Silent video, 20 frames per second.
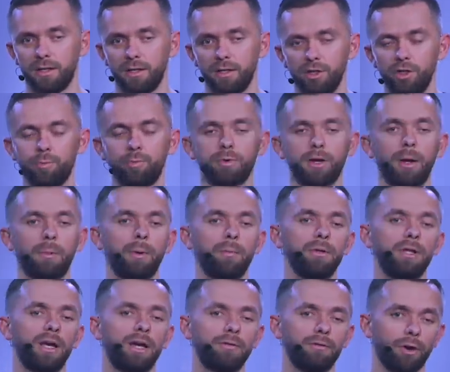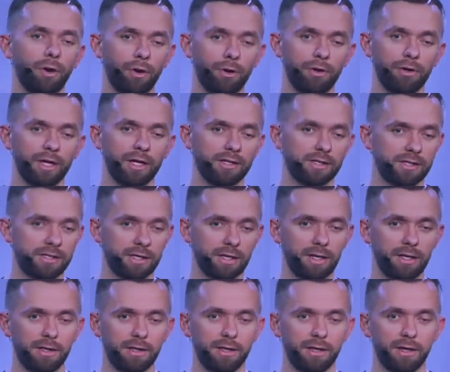You probably have heard and
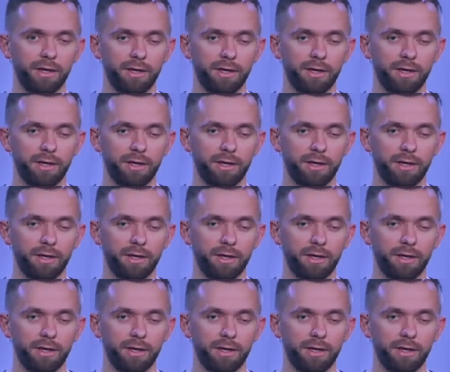seen